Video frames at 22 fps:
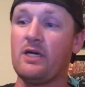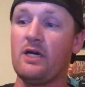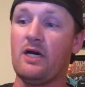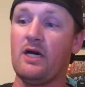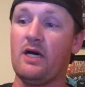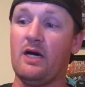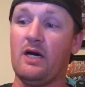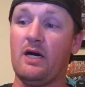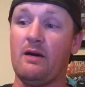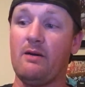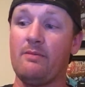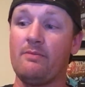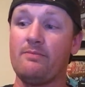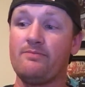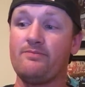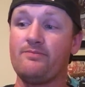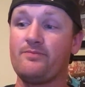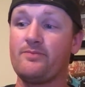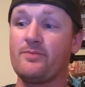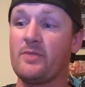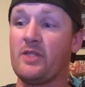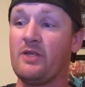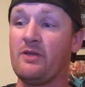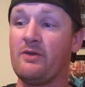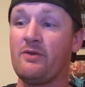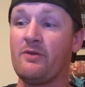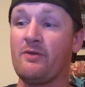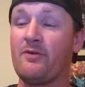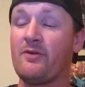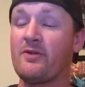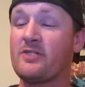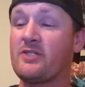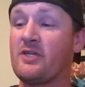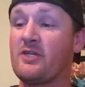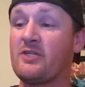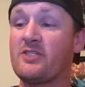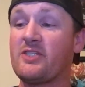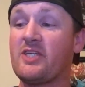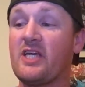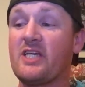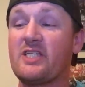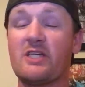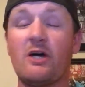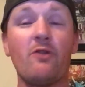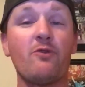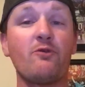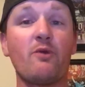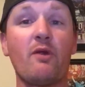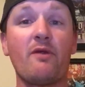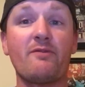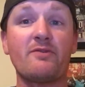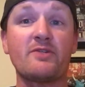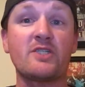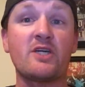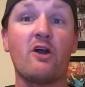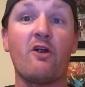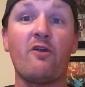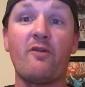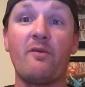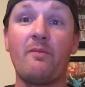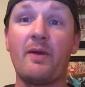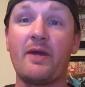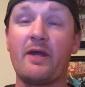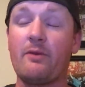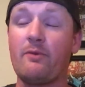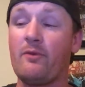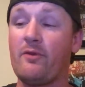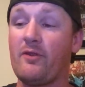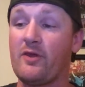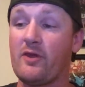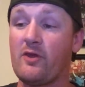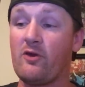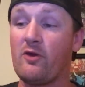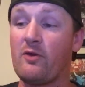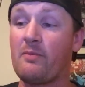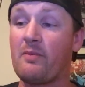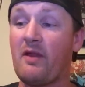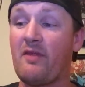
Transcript: Um, you know, there's there's things all throughout this card that make it really good,